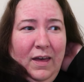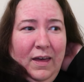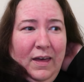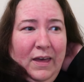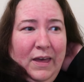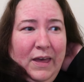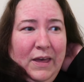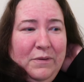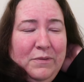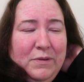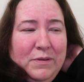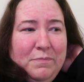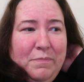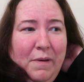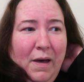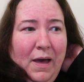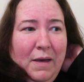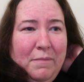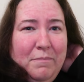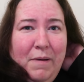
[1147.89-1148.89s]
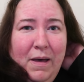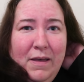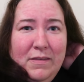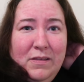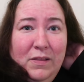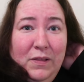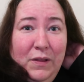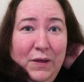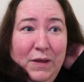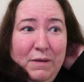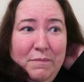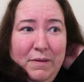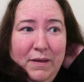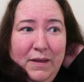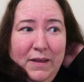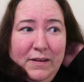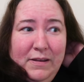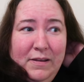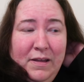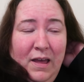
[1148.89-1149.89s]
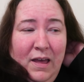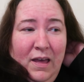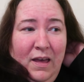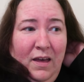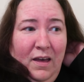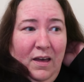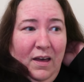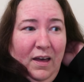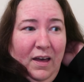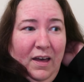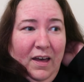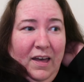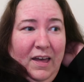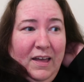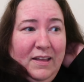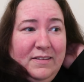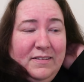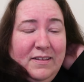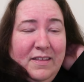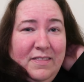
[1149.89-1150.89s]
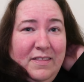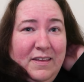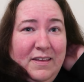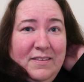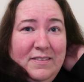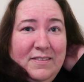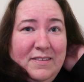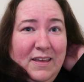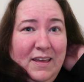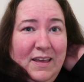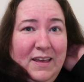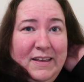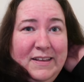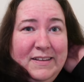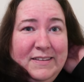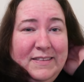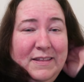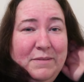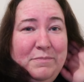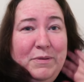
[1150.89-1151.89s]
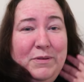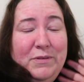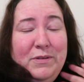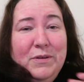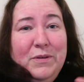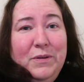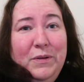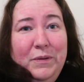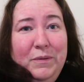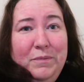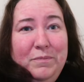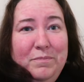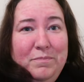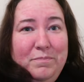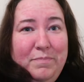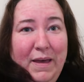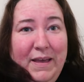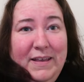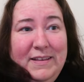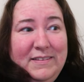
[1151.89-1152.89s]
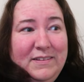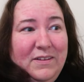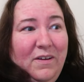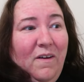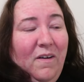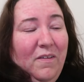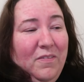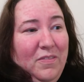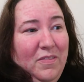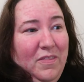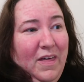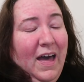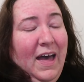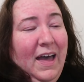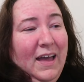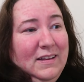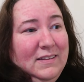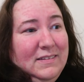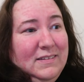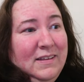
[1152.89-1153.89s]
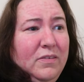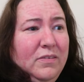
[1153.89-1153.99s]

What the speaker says: It was by Baz Luhrmann, and this is the musical based on that.